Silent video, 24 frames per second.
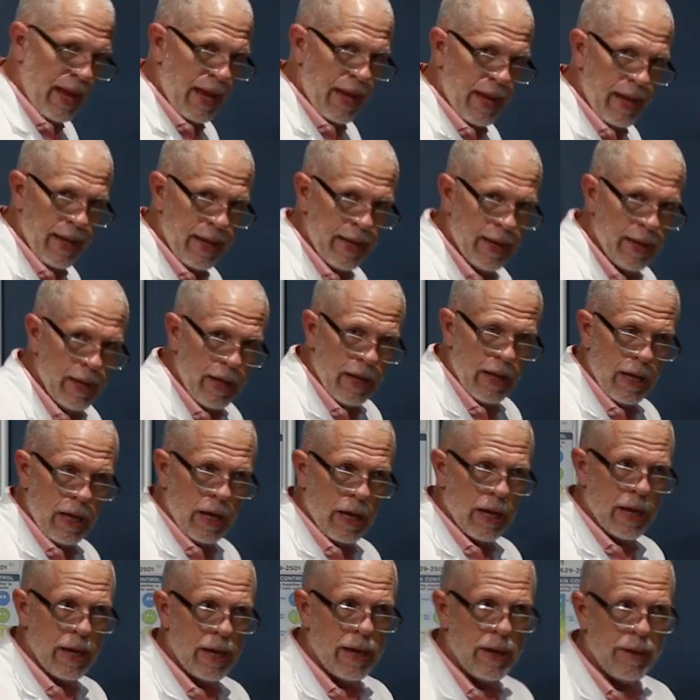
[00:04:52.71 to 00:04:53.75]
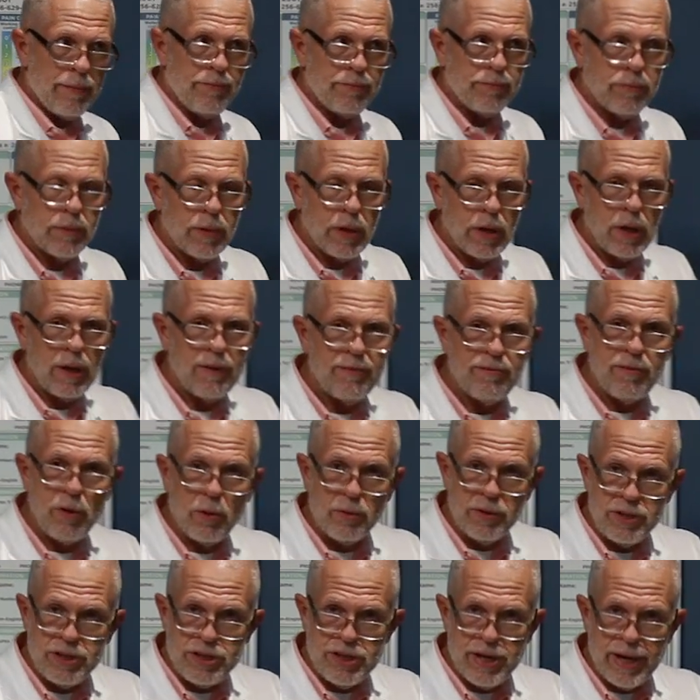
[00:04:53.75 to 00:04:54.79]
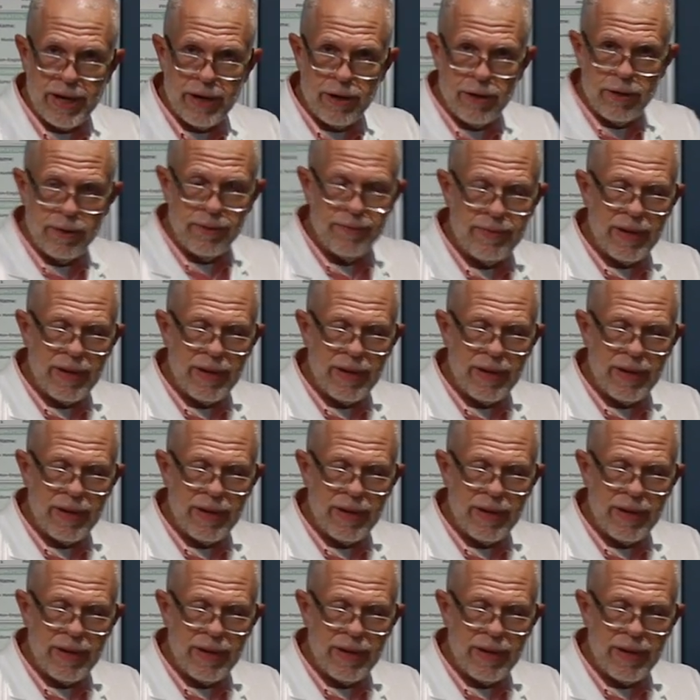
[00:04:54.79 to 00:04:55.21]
a folding chair.